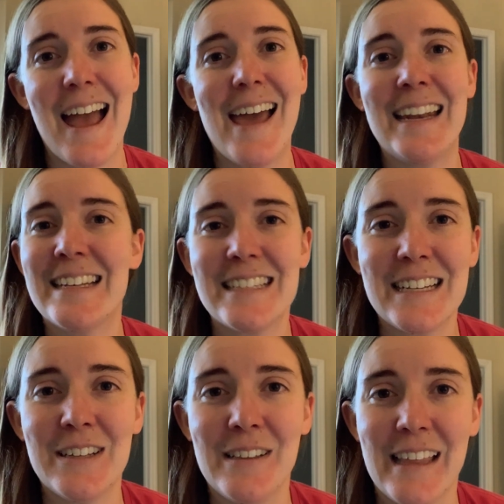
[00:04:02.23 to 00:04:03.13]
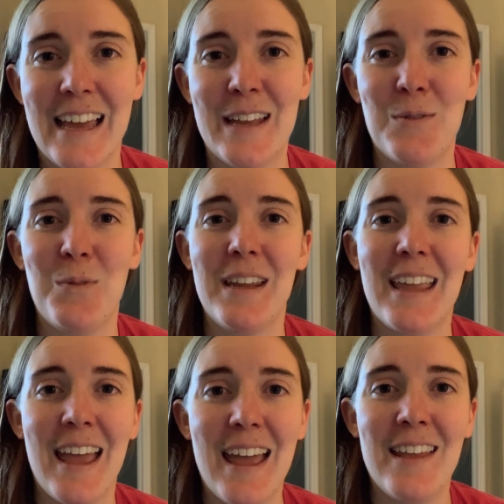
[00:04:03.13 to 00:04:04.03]
And until then, we
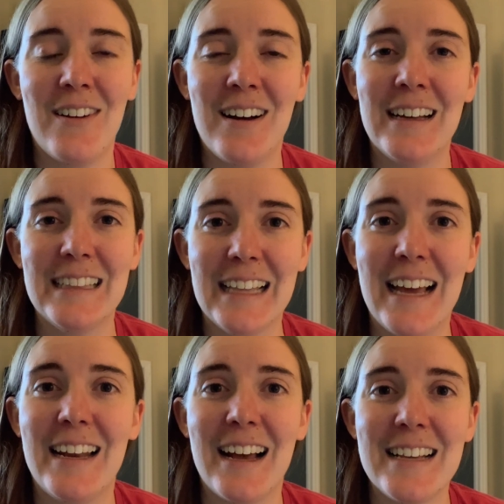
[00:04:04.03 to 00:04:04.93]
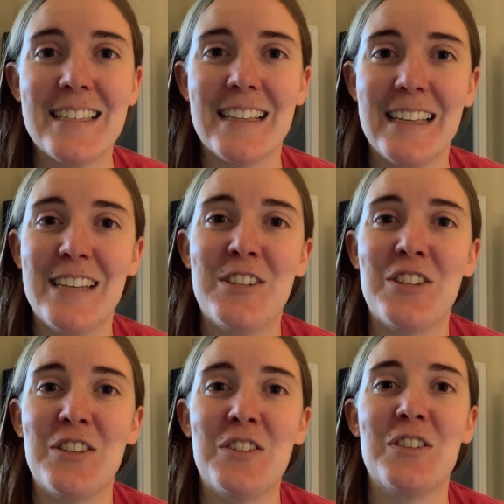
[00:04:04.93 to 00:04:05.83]
cannot let
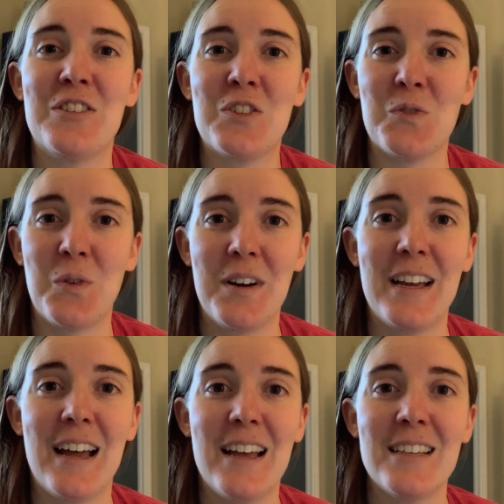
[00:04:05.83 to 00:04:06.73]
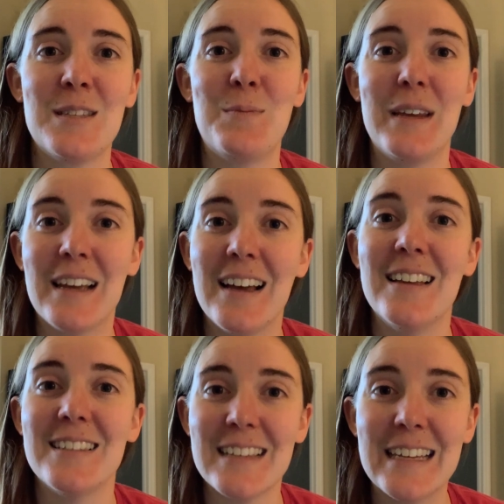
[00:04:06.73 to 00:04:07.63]
isolation destroy us,
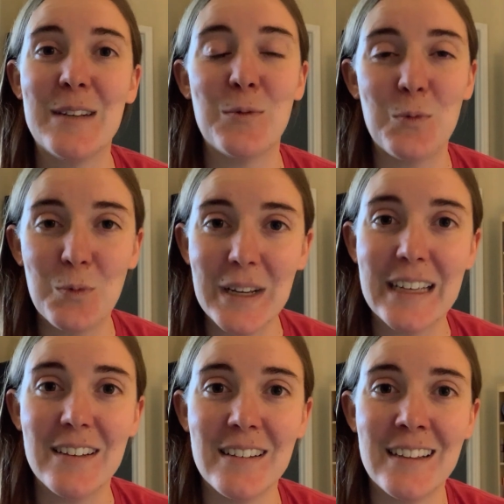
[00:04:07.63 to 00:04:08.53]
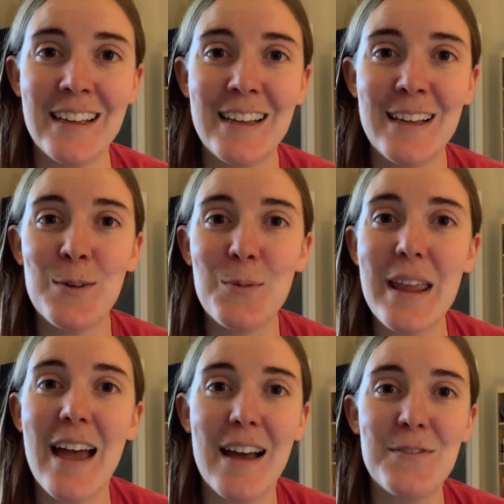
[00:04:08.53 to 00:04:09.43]
because it will.
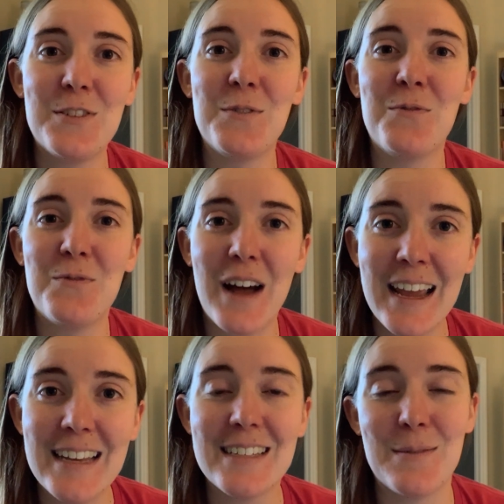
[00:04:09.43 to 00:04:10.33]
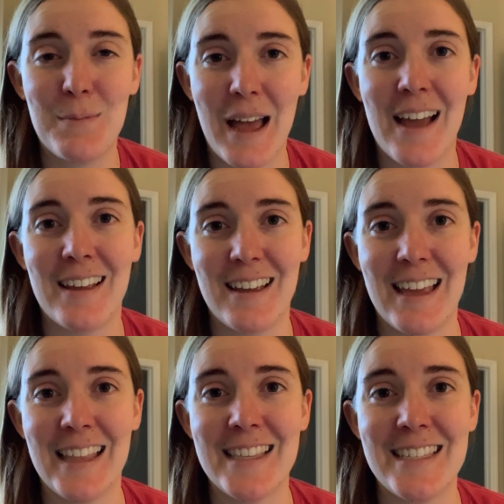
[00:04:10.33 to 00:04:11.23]
We have to fight back
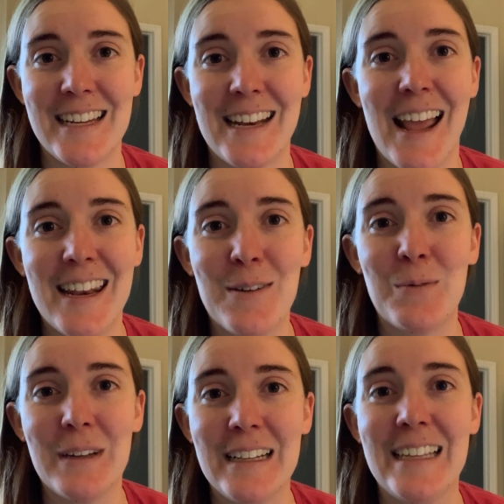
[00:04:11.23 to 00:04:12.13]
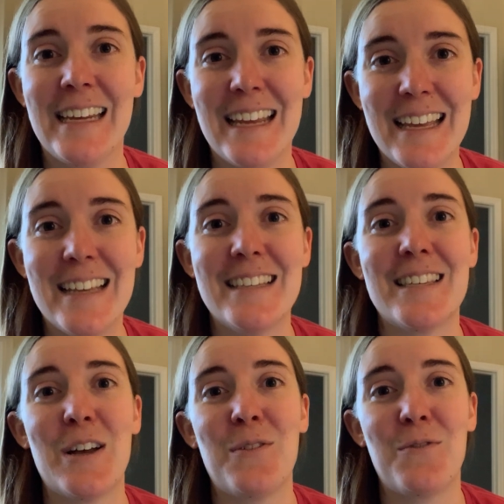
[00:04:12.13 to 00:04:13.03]
against it, and it really
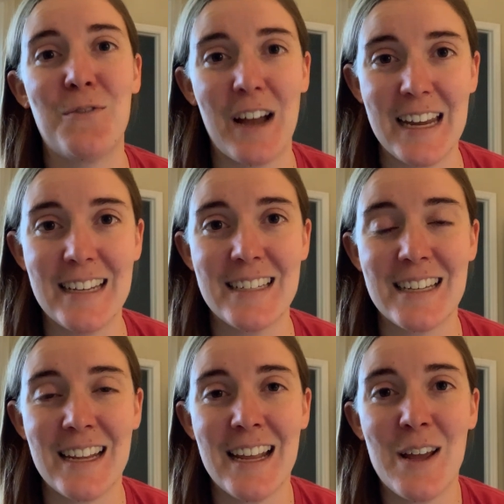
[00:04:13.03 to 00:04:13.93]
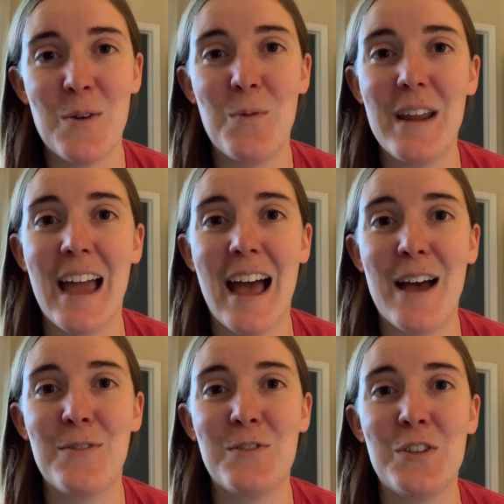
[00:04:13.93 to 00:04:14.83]
is a fight. We
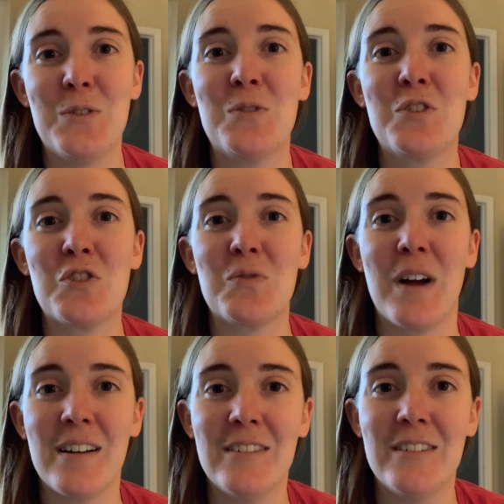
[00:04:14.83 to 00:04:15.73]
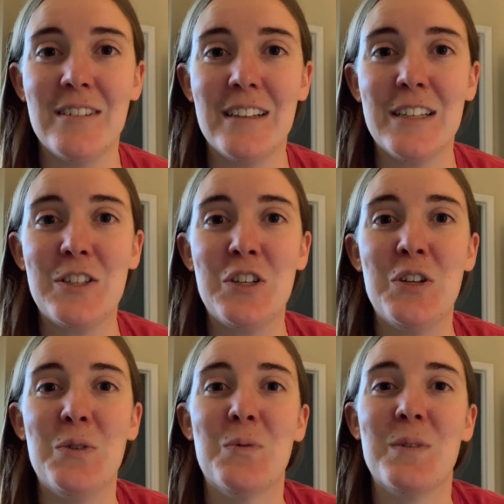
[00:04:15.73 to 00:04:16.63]
have to struggle
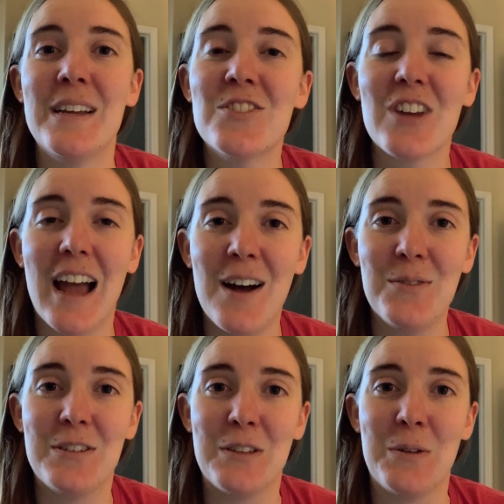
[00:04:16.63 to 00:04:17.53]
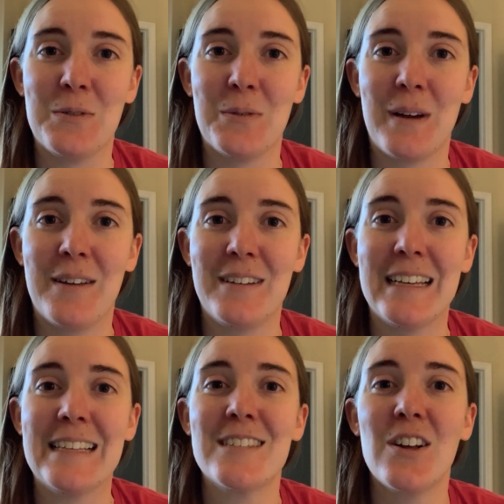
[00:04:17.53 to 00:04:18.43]
to reach out to those around
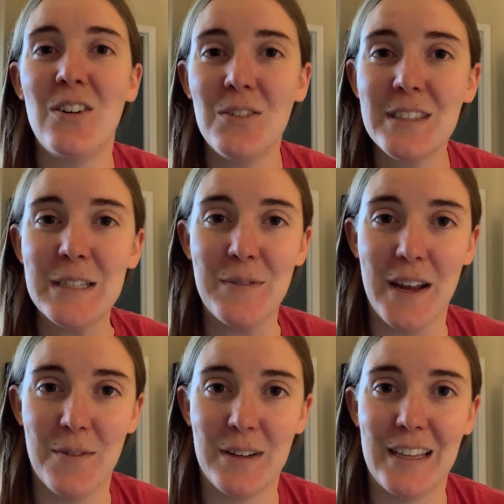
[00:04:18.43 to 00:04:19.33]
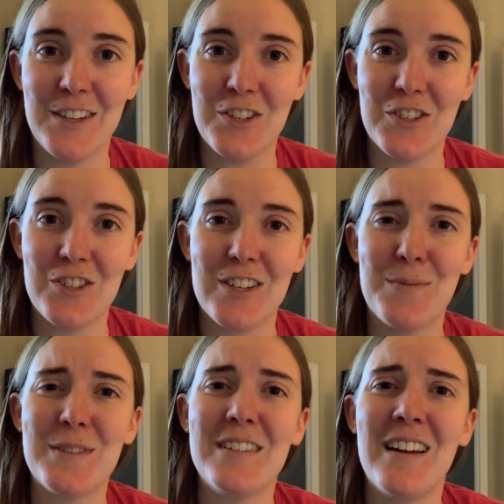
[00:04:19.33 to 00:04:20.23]
us, cultivate
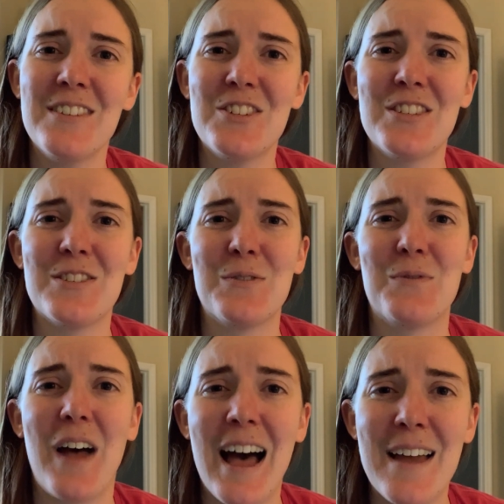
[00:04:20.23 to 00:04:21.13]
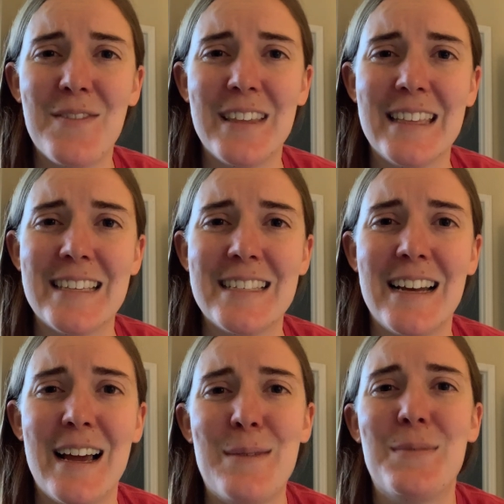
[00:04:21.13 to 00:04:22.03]
relationships, not just survive in this
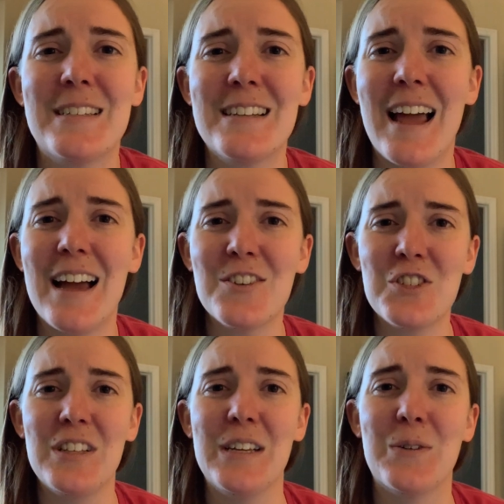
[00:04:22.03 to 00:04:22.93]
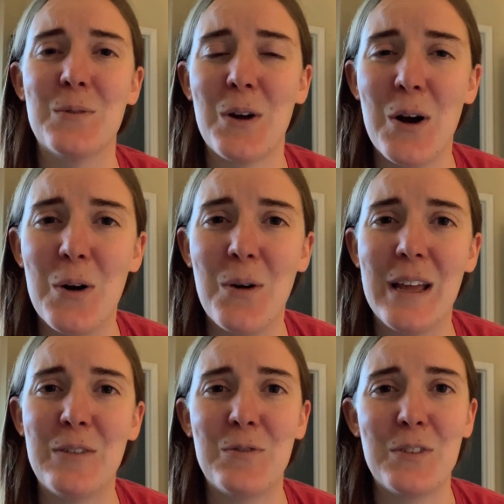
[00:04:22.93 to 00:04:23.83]
time, but to actually grow
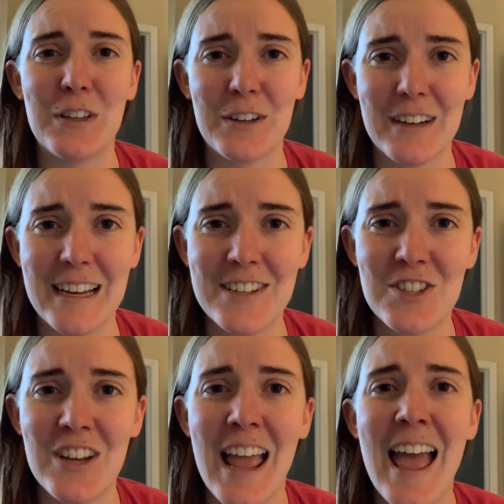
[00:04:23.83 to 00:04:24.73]
and flourish.